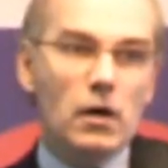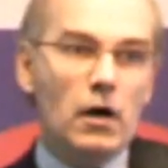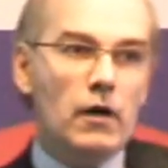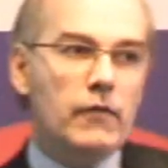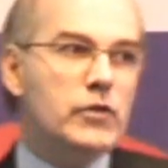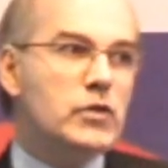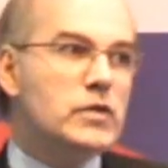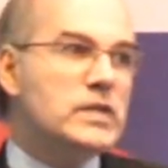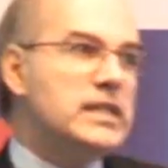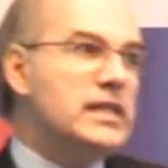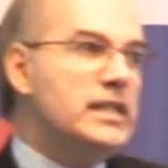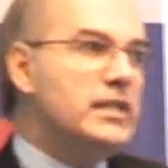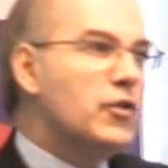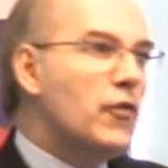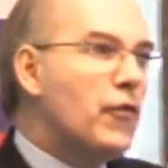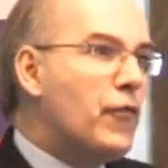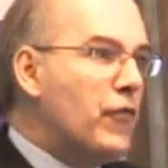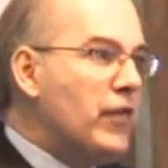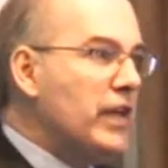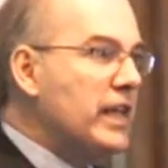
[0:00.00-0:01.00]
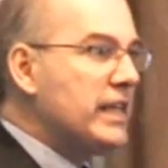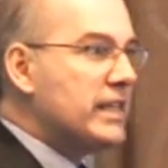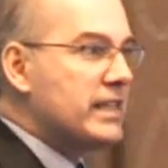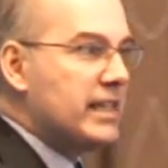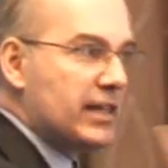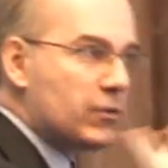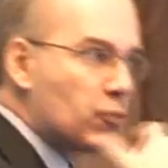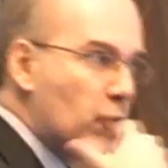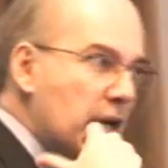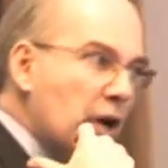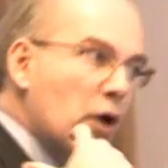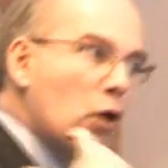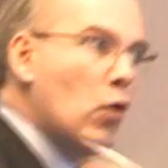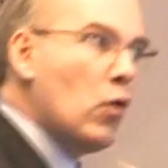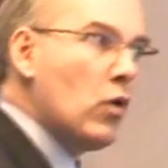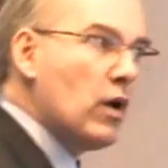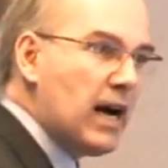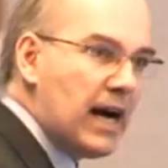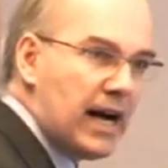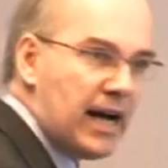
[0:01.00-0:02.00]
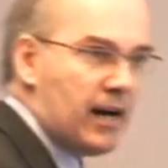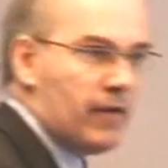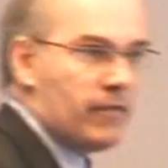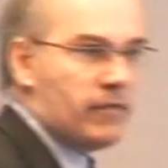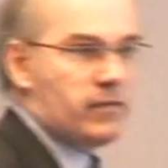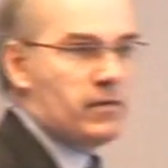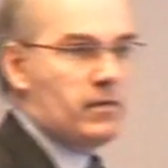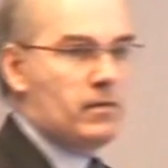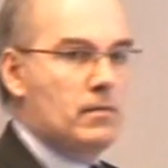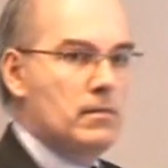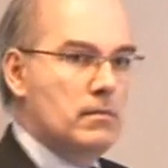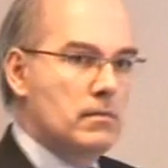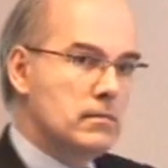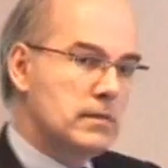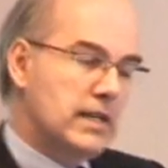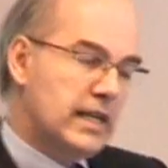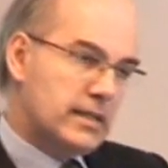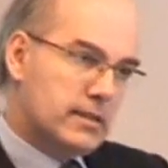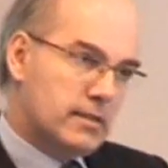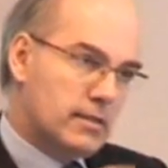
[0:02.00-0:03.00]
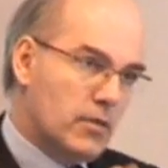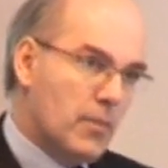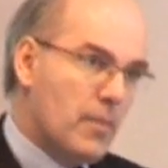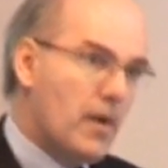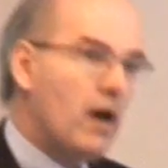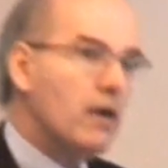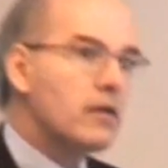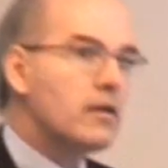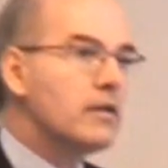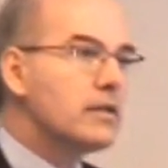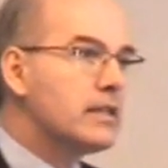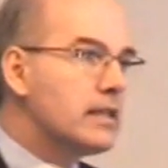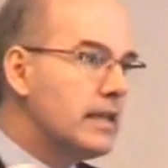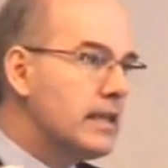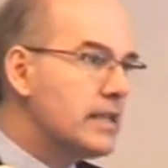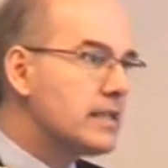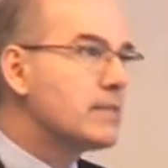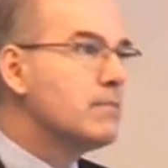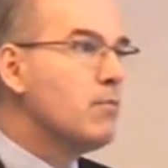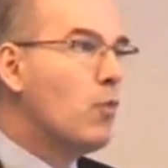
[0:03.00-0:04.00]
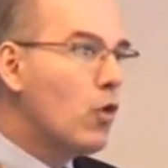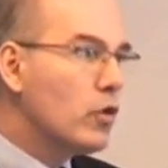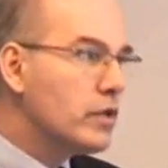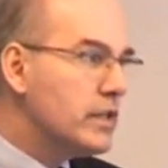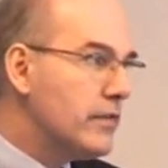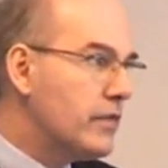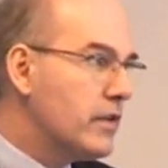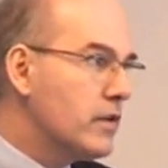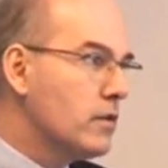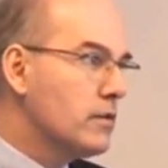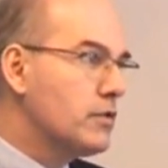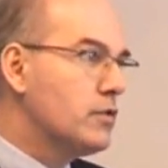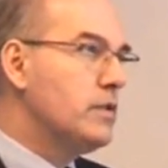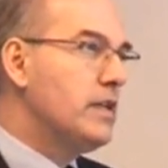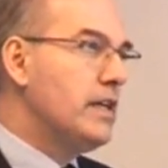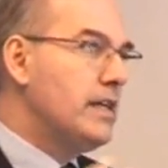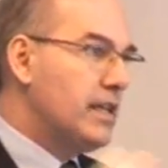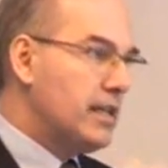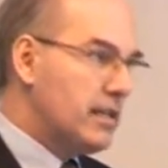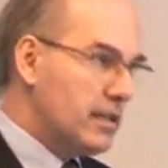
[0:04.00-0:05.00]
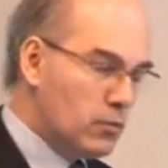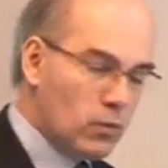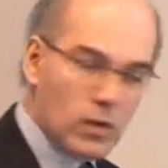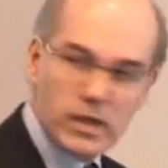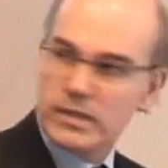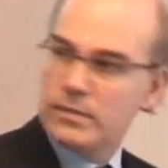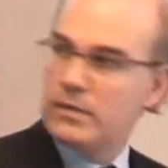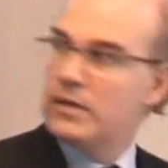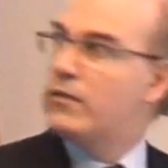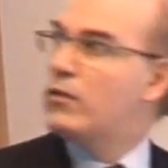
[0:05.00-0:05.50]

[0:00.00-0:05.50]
obviously the feeling that we all have that the market is more difficult today than it was